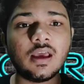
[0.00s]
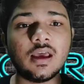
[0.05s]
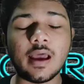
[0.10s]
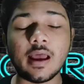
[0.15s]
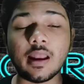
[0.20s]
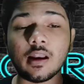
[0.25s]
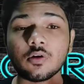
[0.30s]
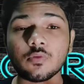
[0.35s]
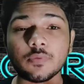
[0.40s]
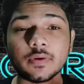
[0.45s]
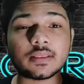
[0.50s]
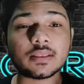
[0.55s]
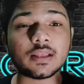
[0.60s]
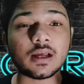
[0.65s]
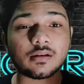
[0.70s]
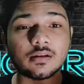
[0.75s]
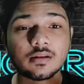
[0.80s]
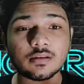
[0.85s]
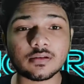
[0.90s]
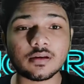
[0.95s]
along with
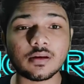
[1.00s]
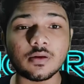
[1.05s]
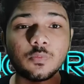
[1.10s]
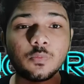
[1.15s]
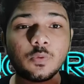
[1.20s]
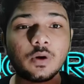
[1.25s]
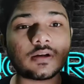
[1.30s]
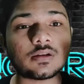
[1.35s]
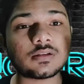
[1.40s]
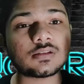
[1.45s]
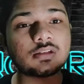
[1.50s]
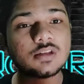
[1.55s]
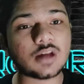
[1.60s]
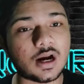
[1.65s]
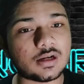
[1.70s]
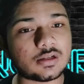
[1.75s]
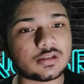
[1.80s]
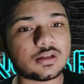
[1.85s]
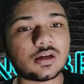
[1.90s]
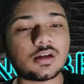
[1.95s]
33 watt
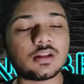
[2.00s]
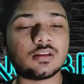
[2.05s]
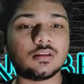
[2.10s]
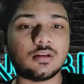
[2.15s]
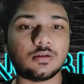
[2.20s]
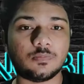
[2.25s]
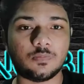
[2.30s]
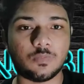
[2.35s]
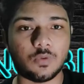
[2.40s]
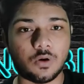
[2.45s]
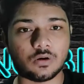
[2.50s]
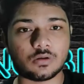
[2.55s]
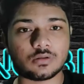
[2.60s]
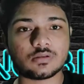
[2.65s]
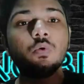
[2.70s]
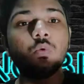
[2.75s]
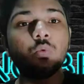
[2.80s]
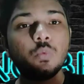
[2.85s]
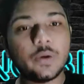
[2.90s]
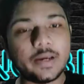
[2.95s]
charger in the
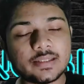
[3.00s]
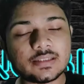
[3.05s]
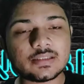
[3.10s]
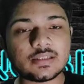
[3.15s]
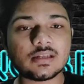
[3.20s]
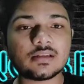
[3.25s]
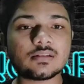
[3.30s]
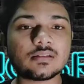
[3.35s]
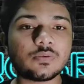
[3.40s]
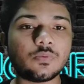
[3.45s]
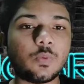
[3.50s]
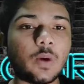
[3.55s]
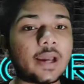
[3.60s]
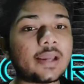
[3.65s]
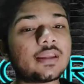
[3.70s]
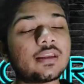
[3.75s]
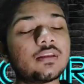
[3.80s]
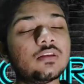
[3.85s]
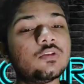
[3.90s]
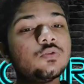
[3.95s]
box, which is why
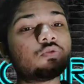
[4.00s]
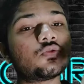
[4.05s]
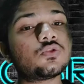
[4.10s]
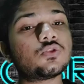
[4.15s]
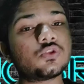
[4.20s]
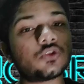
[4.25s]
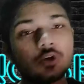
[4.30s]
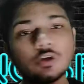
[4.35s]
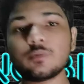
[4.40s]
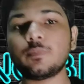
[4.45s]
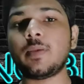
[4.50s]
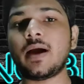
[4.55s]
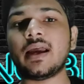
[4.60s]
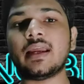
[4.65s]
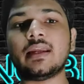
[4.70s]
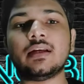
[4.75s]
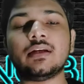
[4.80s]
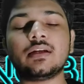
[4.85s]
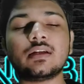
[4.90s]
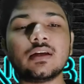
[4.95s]
you should buy
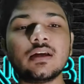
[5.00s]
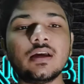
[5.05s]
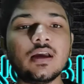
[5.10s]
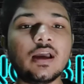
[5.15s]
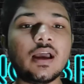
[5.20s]
it.